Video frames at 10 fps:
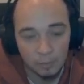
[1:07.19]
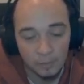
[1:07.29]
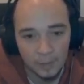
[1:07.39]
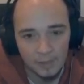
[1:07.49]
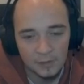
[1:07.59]

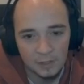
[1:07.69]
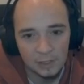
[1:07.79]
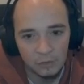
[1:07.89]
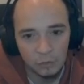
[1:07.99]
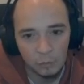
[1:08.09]
That means the
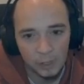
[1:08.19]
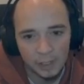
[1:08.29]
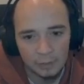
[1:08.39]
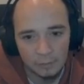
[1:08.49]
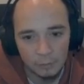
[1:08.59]
glitch has
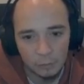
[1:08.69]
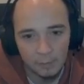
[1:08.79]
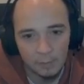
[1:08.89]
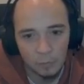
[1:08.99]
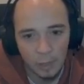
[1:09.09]
worked. So when
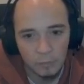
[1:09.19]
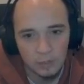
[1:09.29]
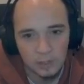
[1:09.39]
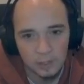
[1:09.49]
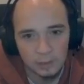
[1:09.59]
we run out
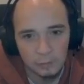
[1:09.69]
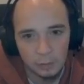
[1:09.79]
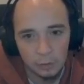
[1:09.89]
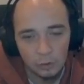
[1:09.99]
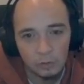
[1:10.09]
here, if we
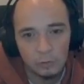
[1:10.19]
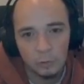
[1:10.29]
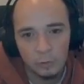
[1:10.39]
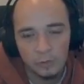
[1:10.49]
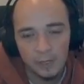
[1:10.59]
look at the
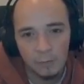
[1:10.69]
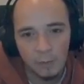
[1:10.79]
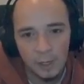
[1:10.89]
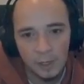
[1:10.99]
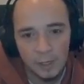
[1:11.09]
roof now,
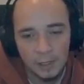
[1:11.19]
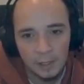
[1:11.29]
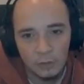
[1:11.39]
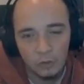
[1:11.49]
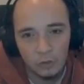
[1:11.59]

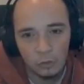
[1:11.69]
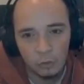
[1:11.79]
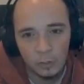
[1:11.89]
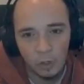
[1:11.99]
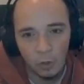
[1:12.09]
it
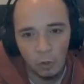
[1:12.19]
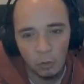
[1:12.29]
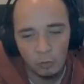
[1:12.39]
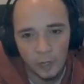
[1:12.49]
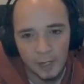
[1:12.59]
should be
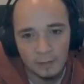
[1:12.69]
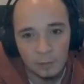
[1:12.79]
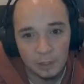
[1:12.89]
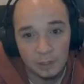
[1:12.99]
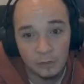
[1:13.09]
all red
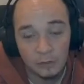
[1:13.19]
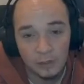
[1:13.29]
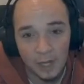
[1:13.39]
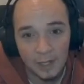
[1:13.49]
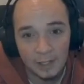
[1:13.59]
with a little
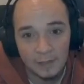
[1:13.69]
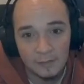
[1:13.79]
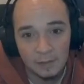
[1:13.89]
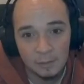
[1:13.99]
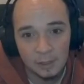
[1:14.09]
skylight
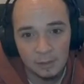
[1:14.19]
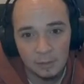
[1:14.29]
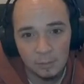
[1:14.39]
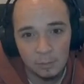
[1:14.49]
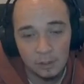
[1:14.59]
in the middle,
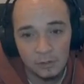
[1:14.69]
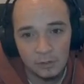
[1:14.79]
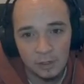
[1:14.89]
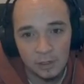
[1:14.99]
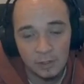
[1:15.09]
but
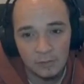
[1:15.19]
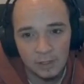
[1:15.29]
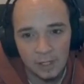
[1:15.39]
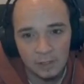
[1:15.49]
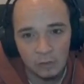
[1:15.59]

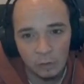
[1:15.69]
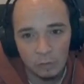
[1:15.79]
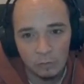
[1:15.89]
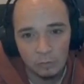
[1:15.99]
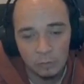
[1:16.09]
instead it's
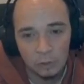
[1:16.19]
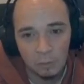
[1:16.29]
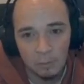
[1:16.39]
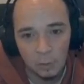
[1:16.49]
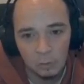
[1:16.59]
all
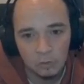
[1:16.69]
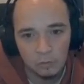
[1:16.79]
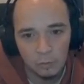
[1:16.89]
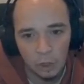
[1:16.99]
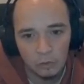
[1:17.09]
got boulders
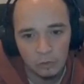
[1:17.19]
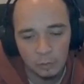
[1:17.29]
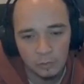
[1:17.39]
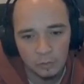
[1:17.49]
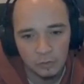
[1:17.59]
and rocks
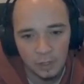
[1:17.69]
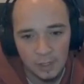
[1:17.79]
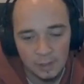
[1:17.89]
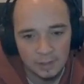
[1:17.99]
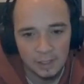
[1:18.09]
above us.
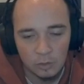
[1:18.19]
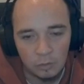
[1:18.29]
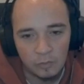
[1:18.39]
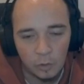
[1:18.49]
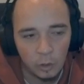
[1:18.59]
They do
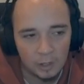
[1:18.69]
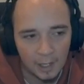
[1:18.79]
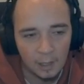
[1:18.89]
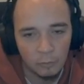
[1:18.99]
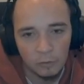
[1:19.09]
fall
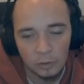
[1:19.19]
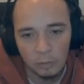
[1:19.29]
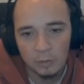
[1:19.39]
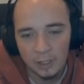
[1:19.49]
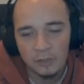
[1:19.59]
down, so
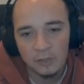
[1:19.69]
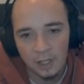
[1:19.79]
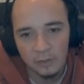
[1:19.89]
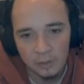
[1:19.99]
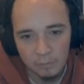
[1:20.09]
don't like
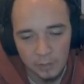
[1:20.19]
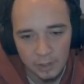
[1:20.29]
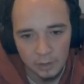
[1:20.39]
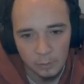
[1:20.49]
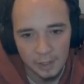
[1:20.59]
stand
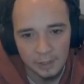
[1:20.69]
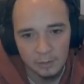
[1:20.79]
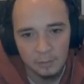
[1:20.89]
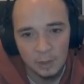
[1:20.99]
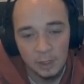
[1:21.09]
in the way of
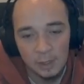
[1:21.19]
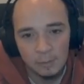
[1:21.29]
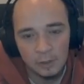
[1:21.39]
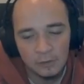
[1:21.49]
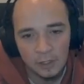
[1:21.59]
them.
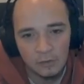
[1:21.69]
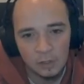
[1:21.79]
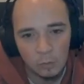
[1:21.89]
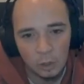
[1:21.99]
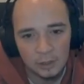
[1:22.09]
But
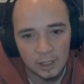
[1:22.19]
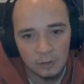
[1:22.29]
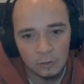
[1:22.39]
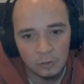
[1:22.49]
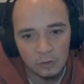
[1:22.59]
essentially what
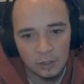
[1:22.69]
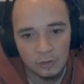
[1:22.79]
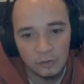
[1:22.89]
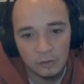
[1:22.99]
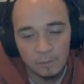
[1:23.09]
that does
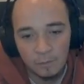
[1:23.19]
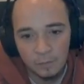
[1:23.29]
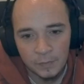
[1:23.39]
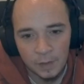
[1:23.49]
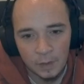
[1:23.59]
is,
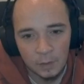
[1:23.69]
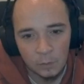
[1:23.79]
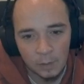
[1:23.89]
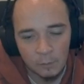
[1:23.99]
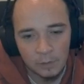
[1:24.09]

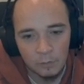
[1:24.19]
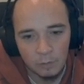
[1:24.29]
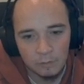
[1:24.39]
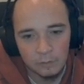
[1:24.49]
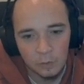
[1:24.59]
when we
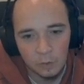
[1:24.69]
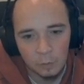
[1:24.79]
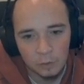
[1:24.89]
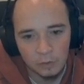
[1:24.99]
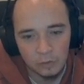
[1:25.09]
run
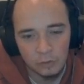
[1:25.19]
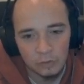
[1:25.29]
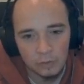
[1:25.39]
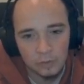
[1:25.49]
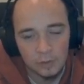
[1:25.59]

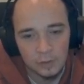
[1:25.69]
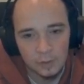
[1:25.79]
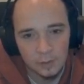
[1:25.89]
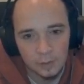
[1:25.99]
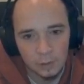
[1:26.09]
forwards,
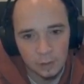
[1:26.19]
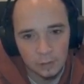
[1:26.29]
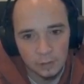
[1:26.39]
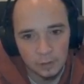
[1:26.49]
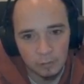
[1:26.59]

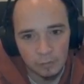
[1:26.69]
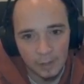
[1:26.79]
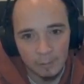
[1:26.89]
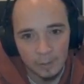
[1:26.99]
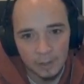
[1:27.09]
this
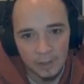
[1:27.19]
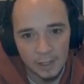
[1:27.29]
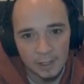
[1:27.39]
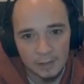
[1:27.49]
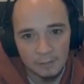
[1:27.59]
ramp here,
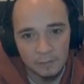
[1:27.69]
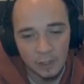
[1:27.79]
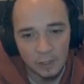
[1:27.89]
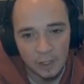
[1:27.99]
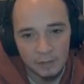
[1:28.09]
at the
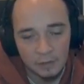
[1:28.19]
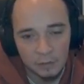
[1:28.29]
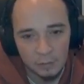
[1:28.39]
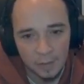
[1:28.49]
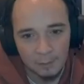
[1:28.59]
far end of the
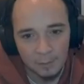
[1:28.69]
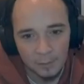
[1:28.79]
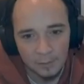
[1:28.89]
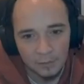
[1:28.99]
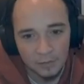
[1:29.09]
ramp,
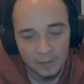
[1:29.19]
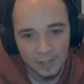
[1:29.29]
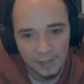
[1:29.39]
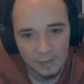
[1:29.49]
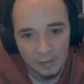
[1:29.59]
there's a
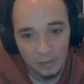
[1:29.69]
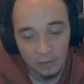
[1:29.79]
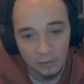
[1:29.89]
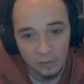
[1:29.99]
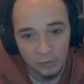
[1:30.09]
gate
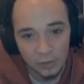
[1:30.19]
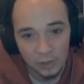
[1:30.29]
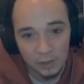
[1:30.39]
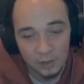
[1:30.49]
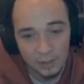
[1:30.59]
on the
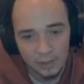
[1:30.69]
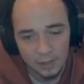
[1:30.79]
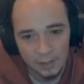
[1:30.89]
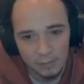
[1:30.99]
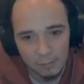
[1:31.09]
ceiling here
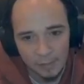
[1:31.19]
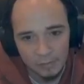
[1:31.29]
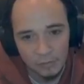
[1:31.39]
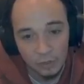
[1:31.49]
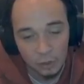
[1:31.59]
that's meant
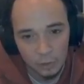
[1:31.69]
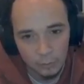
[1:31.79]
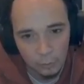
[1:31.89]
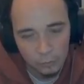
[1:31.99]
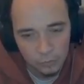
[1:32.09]
to
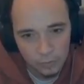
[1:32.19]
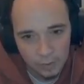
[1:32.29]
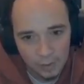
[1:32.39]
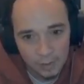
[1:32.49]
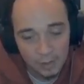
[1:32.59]
close.
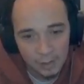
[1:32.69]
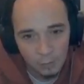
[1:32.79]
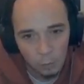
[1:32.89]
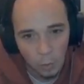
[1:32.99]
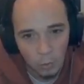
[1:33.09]
It
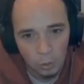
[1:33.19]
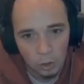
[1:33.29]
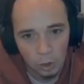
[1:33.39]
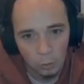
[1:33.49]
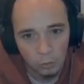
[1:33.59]
won't
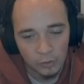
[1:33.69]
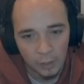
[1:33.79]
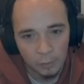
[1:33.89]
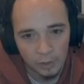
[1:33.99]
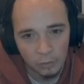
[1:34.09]
close
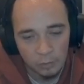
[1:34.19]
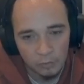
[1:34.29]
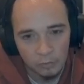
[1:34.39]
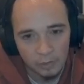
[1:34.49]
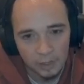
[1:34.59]
now because we've
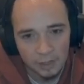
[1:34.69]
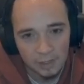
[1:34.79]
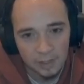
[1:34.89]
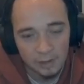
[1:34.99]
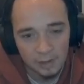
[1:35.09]
triggered
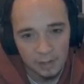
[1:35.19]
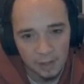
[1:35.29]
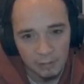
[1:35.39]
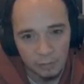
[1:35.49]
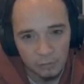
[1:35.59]
the end of the
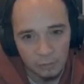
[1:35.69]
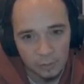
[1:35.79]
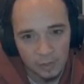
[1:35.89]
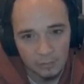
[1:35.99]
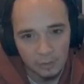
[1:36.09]
level. So
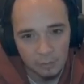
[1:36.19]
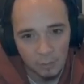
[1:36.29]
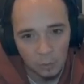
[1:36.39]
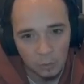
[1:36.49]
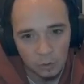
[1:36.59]
we'll have this
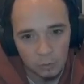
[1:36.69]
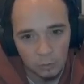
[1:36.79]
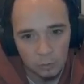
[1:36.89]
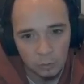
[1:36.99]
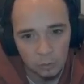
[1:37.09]
boulder come
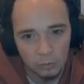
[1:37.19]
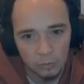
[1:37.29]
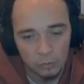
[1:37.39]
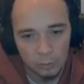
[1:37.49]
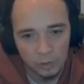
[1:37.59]
towards
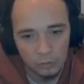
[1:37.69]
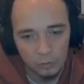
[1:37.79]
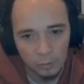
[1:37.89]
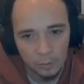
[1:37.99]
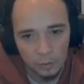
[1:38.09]
us and we can
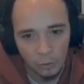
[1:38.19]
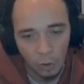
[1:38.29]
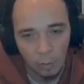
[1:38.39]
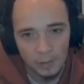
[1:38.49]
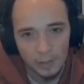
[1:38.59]
jump, and
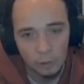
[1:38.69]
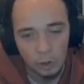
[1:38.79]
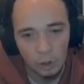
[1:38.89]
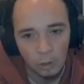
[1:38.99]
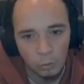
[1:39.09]
normally it would
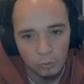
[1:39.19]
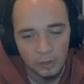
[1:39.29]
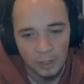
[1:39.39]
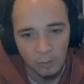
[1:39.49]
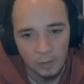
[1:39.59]
close
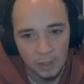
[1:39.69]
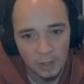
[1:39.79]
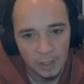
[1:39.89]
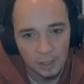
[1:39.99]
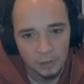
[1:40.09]
now
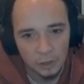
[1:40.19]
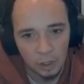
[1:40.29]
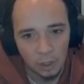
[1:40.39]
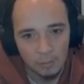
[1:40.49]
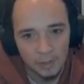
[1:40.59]
and you
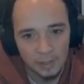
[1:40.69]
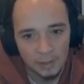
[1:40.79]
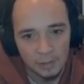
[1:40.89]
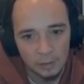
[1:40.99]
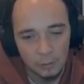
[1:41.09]
can't make it
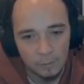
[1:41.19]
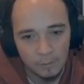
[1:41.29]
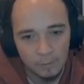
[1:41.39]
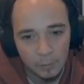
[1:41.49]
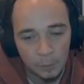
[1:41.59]
through.
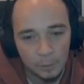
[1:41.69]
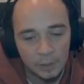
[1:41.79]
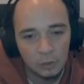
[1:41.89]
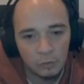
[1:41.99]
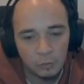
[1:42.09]
But
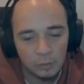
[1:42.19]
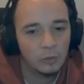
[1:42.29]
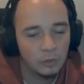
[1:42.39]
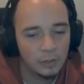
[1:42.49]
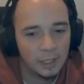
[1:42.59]
because we've
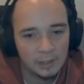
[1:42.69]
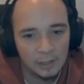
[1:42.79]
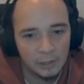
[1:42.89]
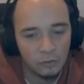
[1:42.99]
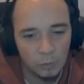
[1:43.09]
done that
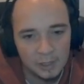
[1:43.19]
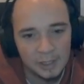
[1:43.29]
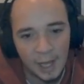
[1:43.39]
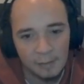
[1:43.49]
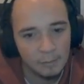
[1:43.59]
glitch, we
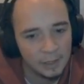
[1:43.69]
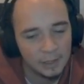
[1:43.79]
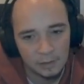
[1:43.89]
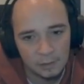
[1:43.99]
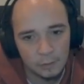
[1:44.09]
can make
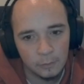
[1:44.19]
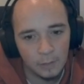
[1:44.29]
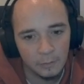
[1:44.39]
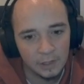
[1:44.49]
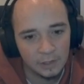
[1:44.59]
it through
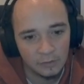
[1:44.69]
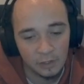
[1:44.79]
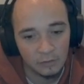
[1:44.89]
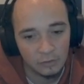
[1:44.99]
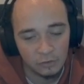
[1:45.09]
and we can
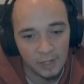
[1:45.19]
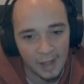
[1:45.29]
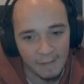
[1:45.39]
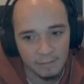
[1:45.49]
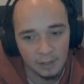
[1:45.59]
essentially just
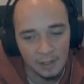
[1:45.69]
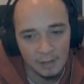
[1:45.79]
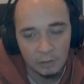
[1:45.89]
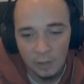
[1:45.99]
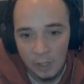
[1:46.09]
end the
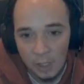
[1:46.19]
level.